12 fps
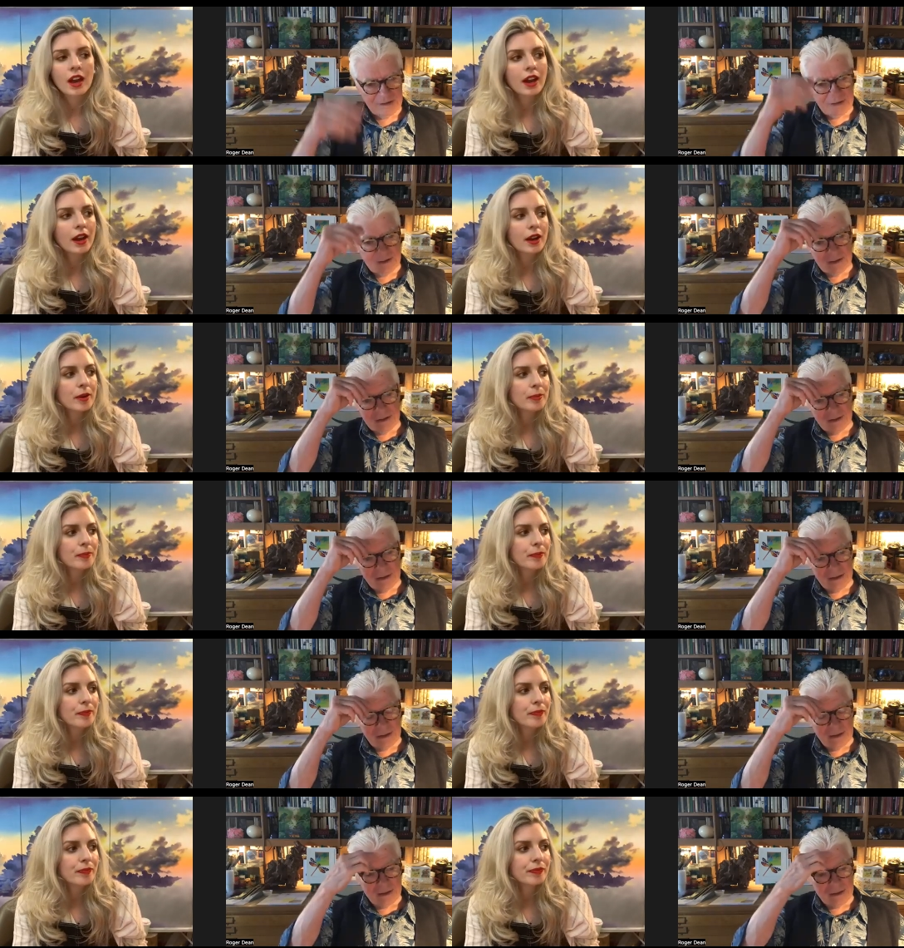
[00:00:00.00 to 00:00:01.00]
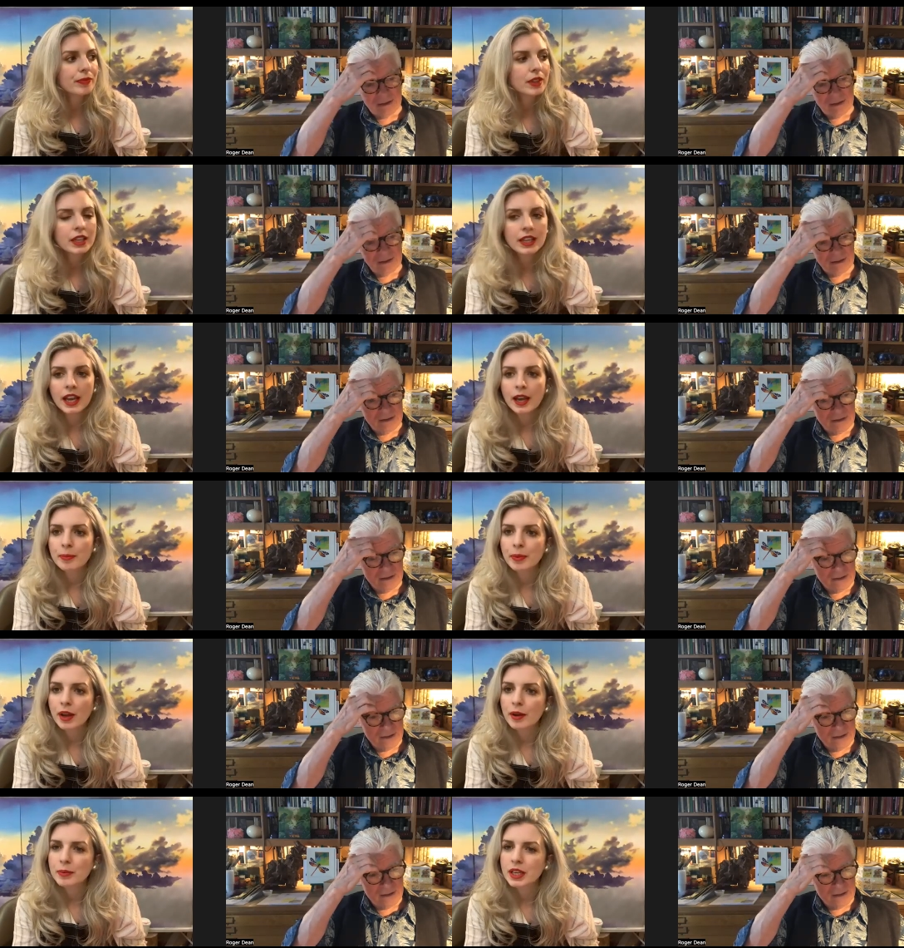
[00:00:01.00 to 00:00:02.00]
Speaker 1: Um, yeah,
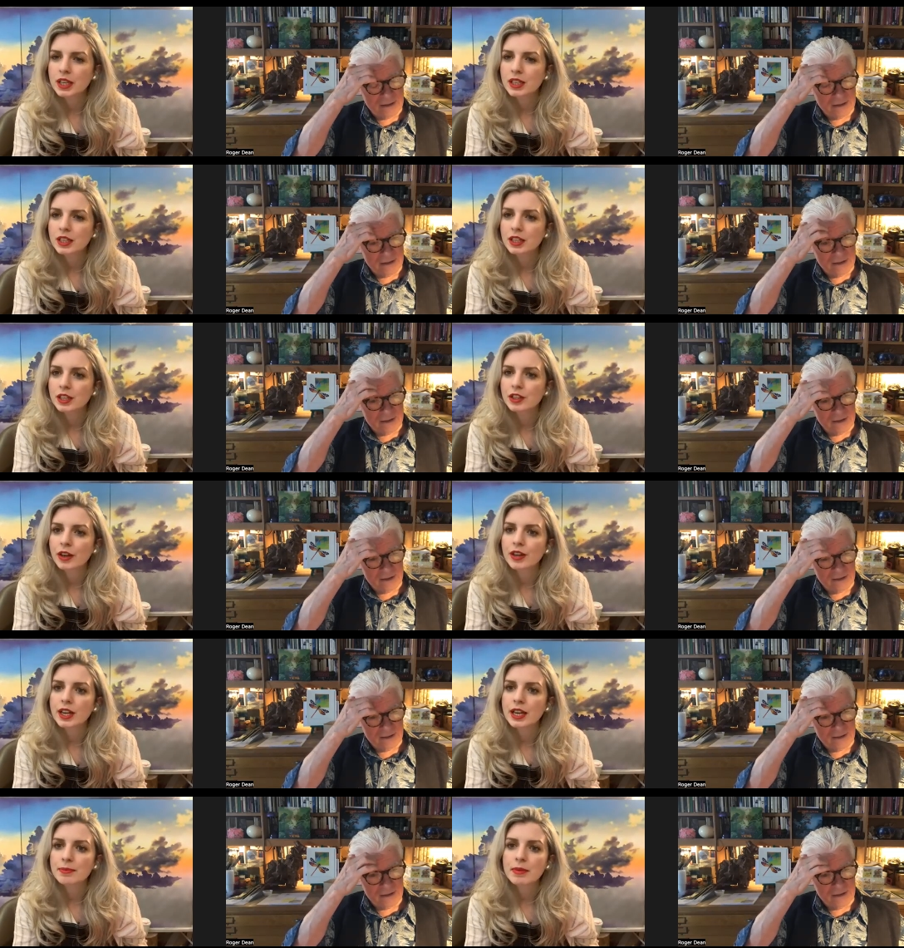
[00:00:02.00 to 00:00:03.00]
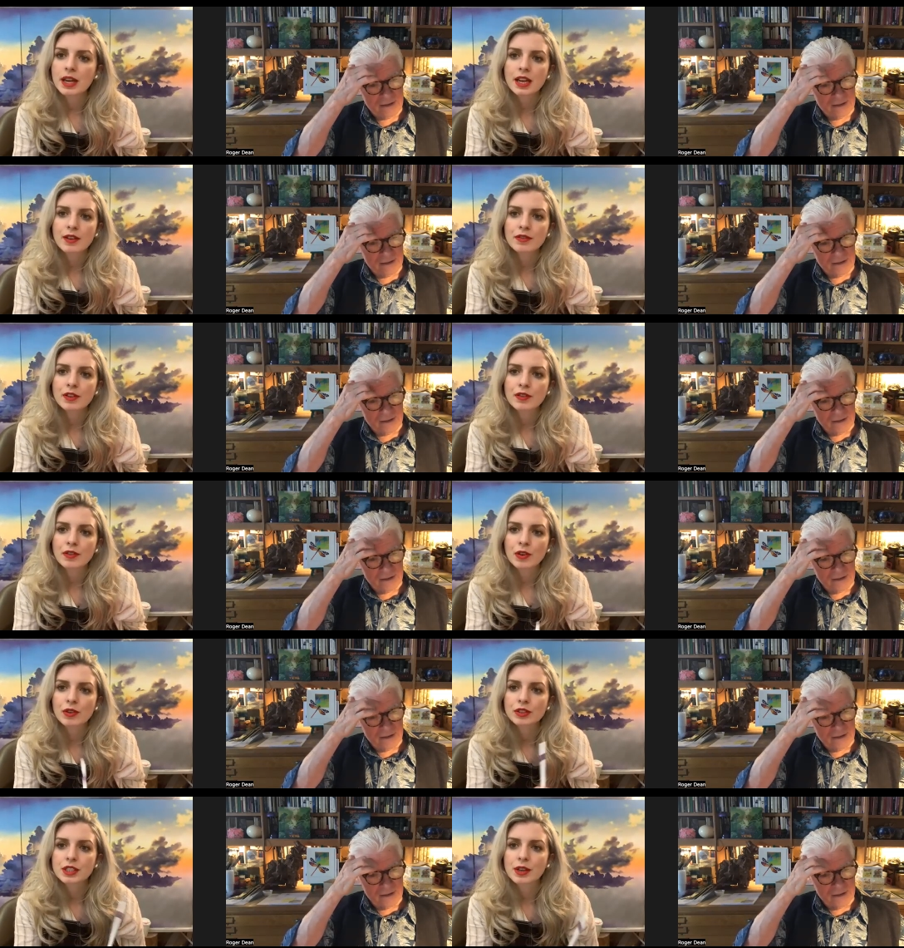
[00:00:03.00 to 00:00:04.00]
but I mean, you don't need me if you've
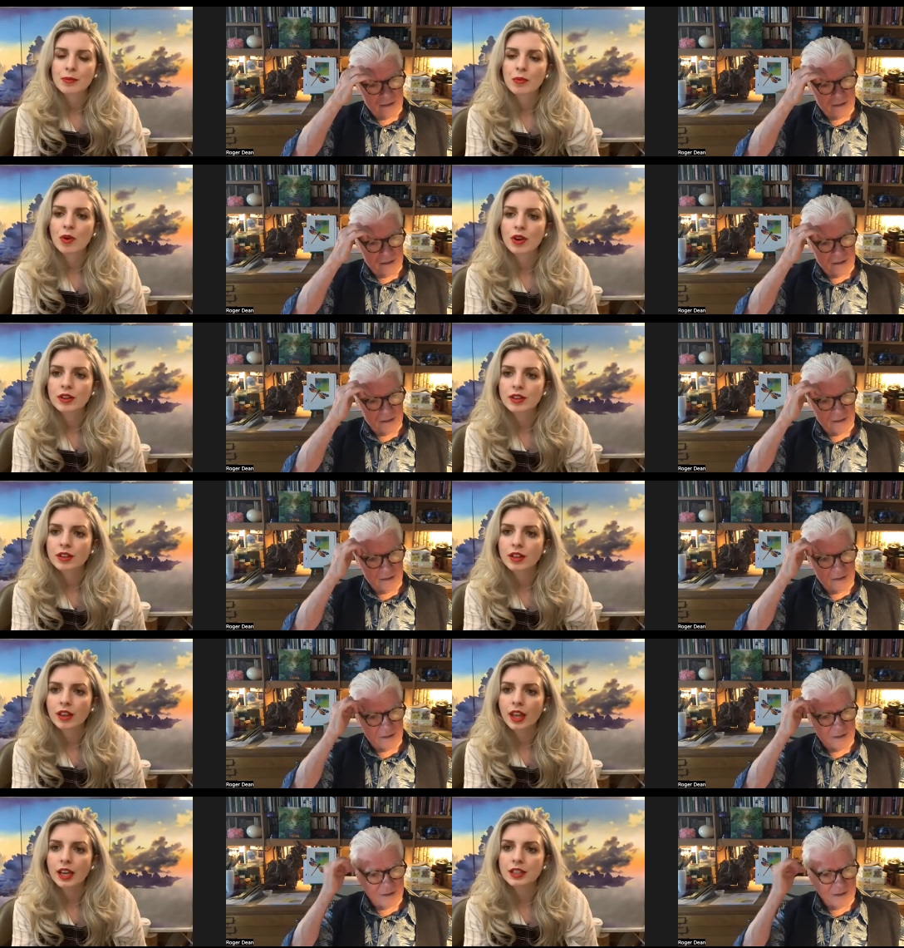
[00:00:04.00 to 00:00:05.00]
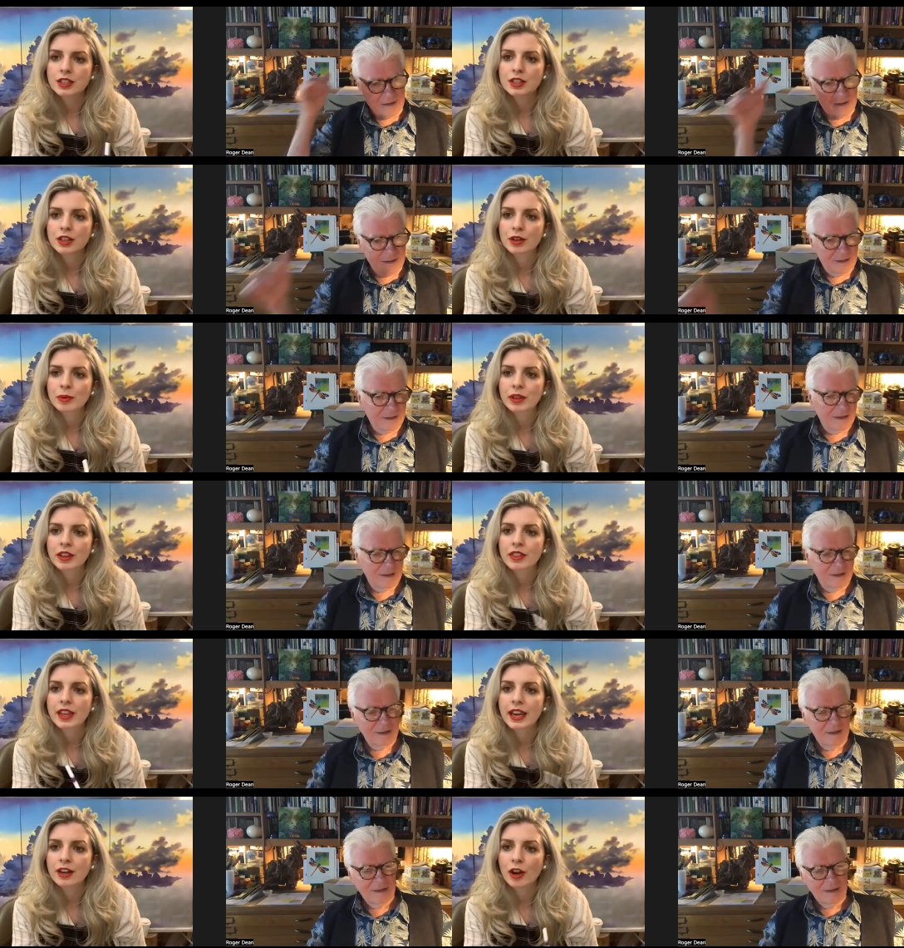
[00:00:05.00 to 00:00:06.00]
got someone there to do it with,
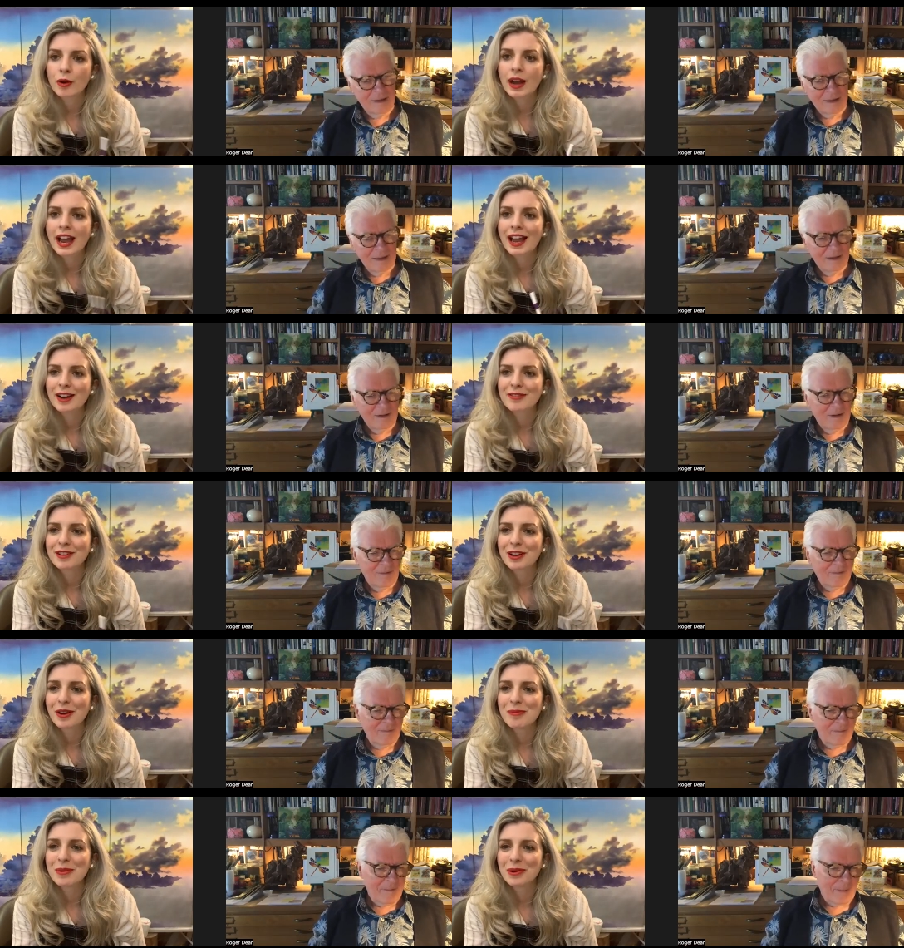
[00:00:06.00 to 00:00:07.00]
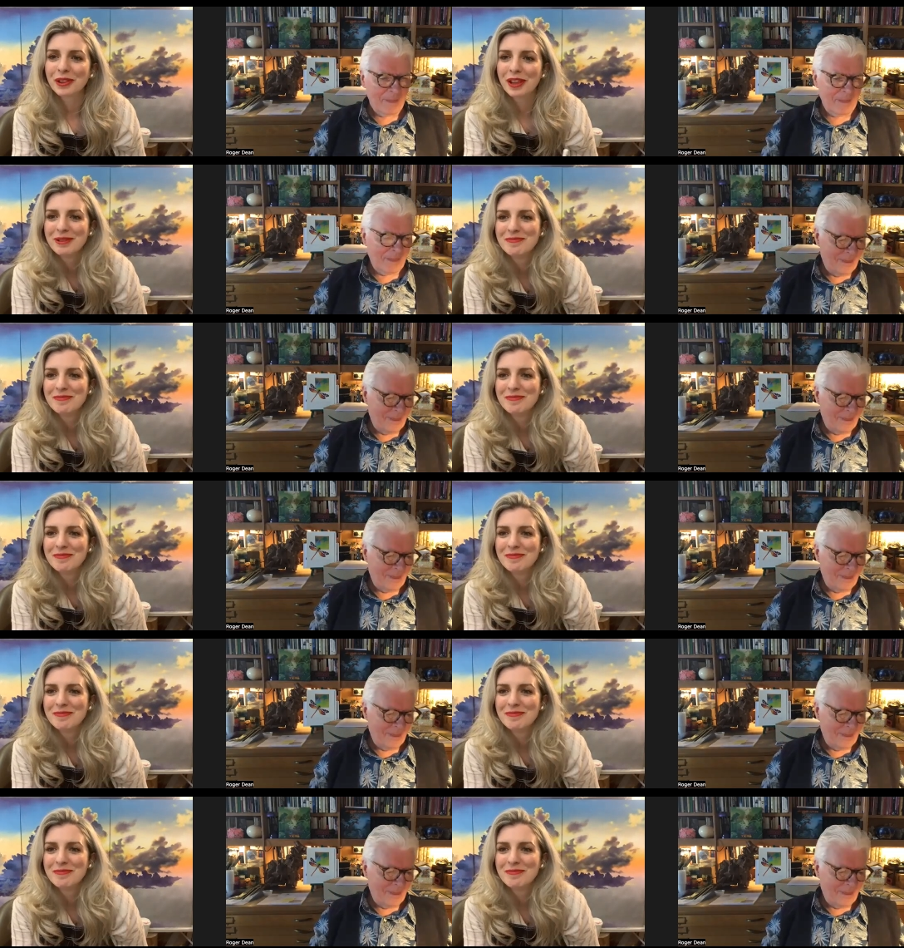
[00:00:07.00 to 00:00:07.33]
and they know a hell of a lot more